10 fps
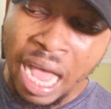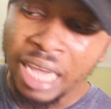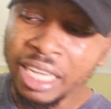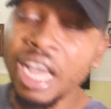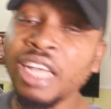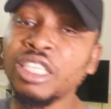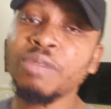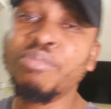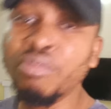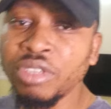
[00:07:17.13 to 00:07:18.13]
I can't
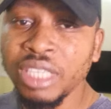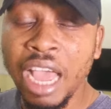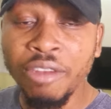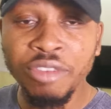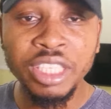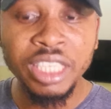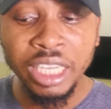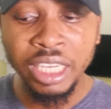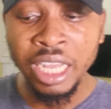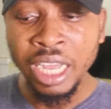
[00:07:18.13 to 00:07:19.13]
put
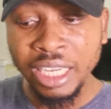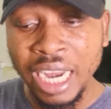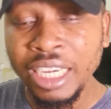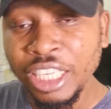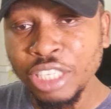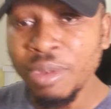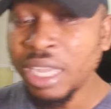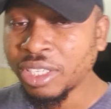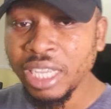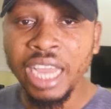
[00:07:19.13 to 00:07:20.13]
everything that this
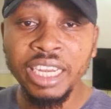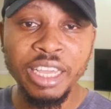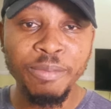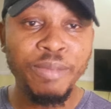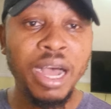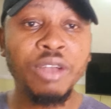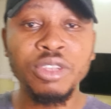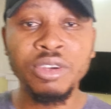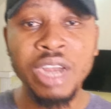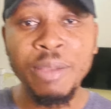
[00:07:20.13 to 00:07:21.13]
man said about
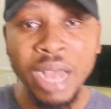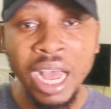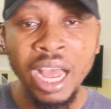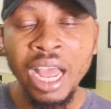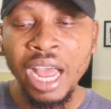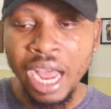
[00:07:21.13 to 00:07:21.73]
Rema